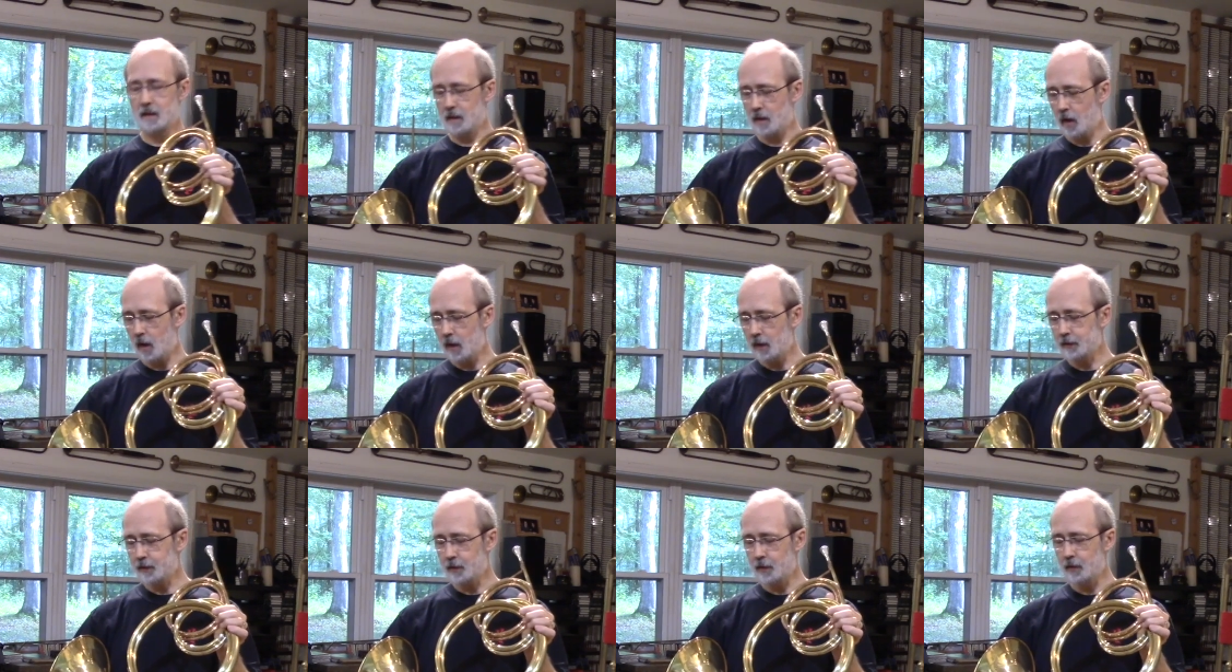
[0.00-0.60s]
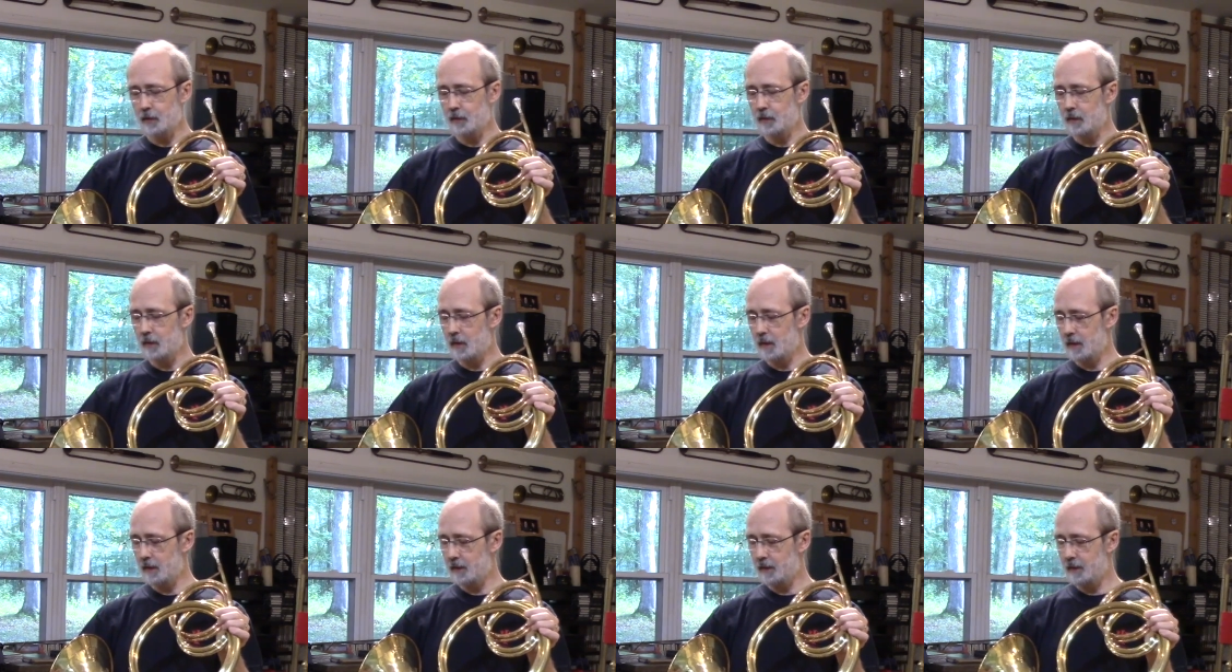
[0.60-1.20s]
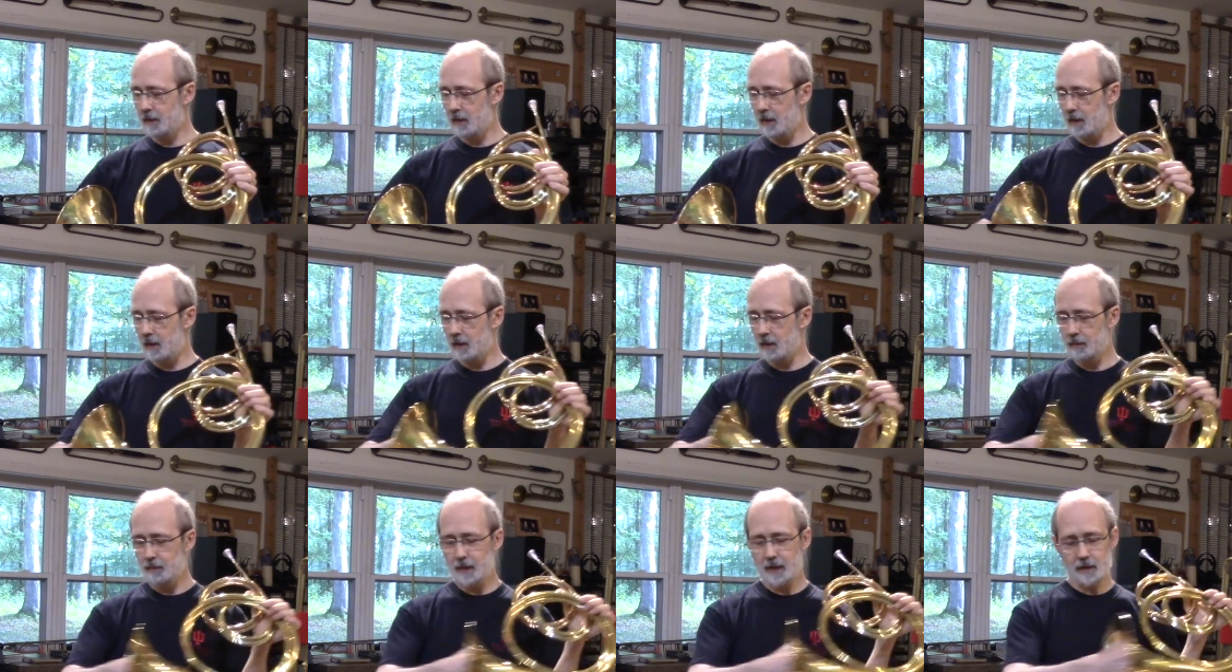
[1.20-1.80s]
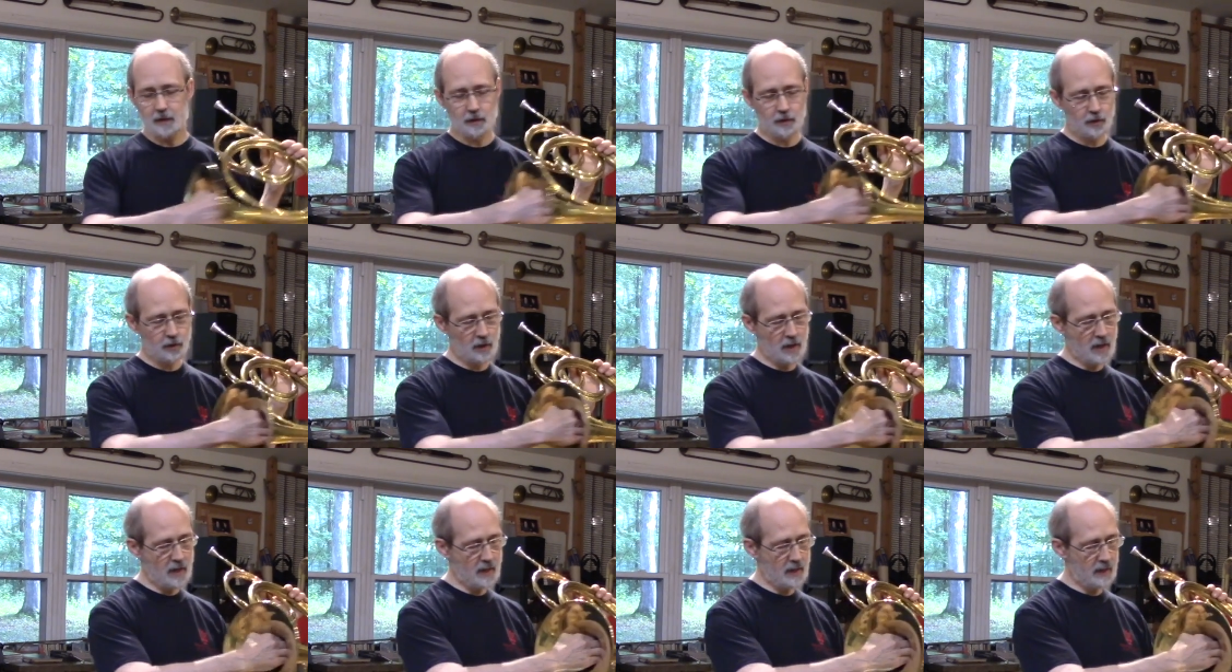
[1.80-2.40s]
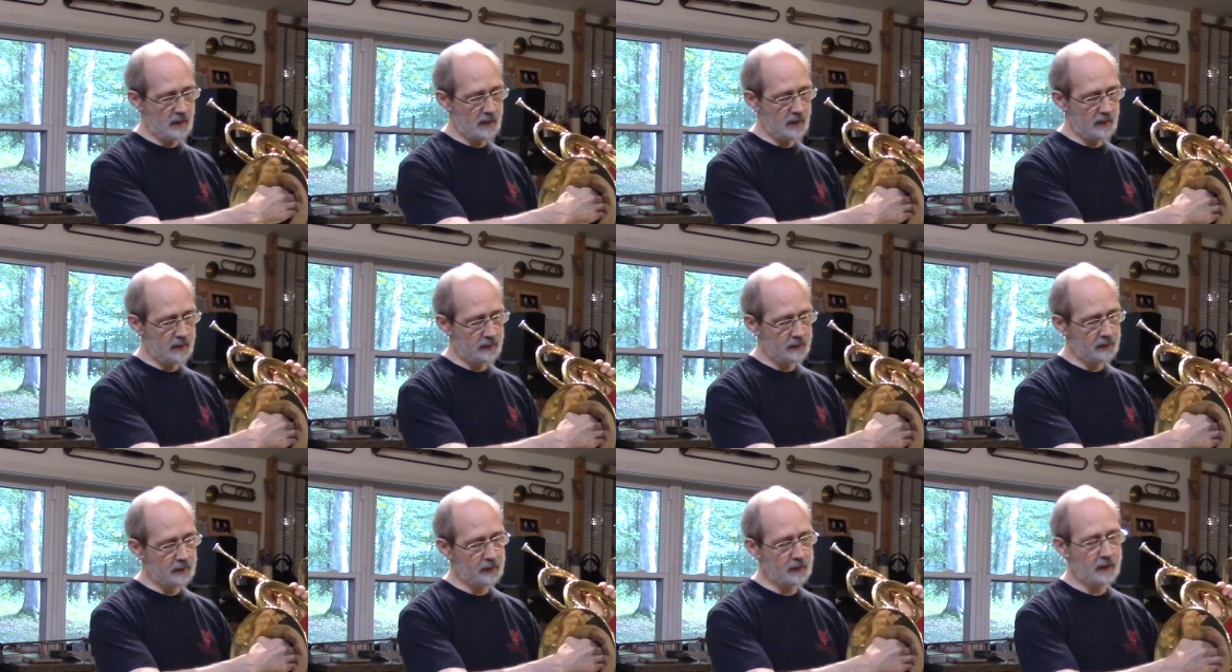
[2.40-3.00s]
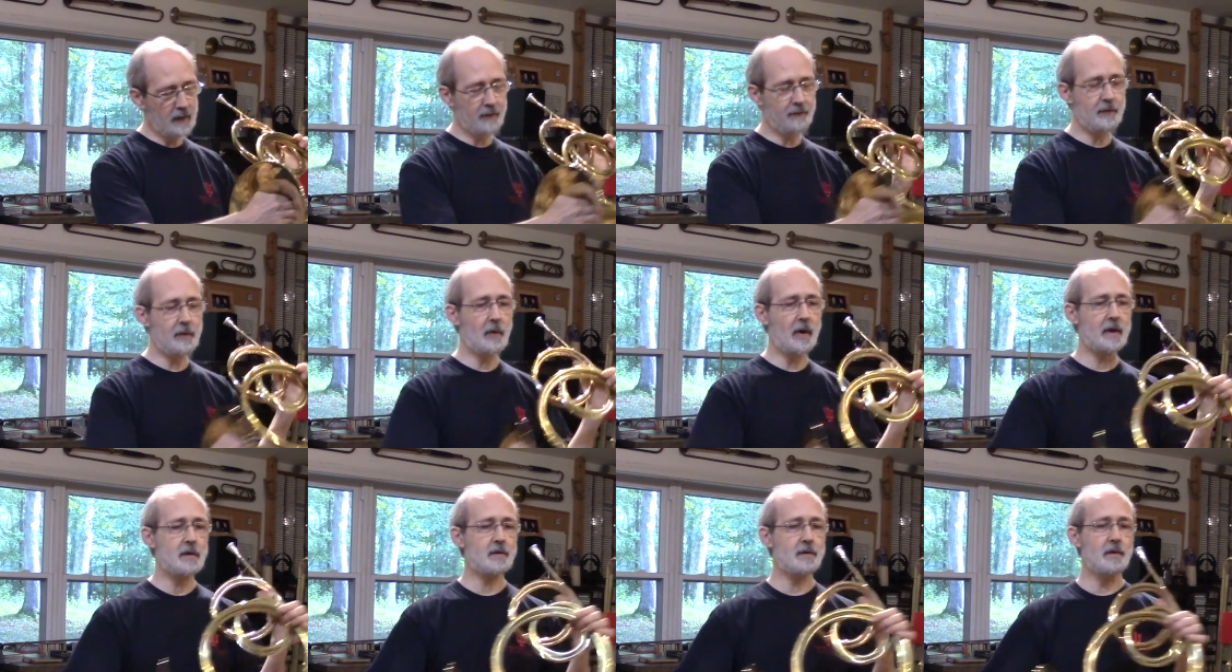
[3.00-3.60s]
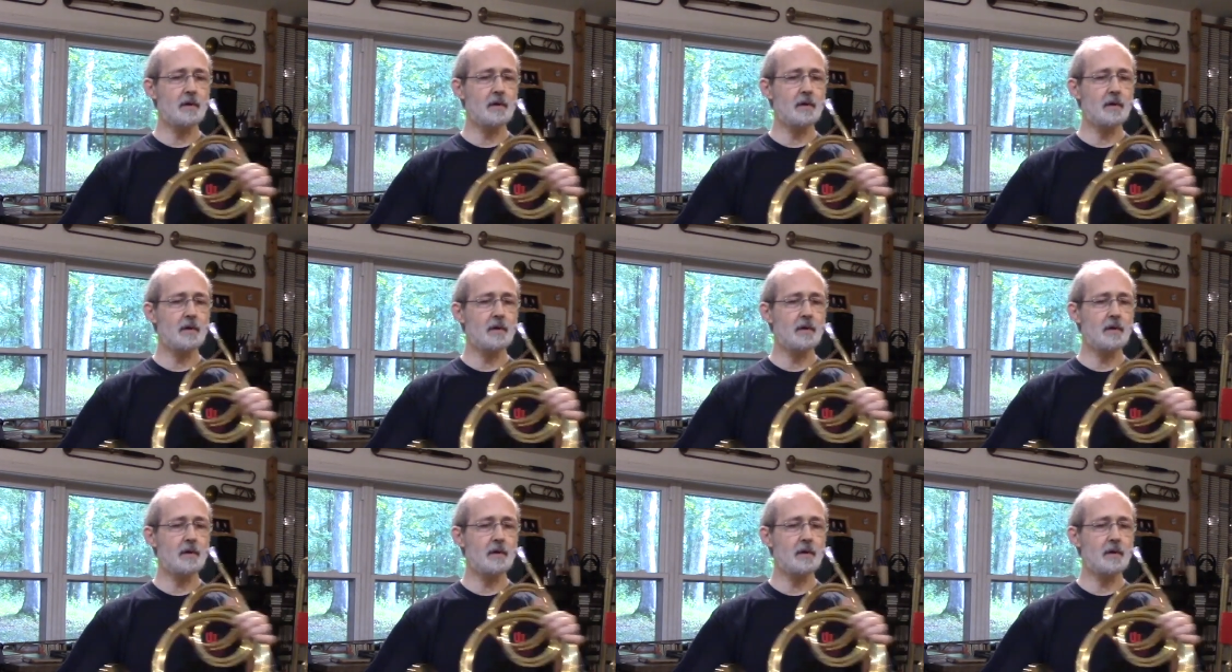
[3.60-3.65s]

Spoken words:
alter the pitch and get a few extra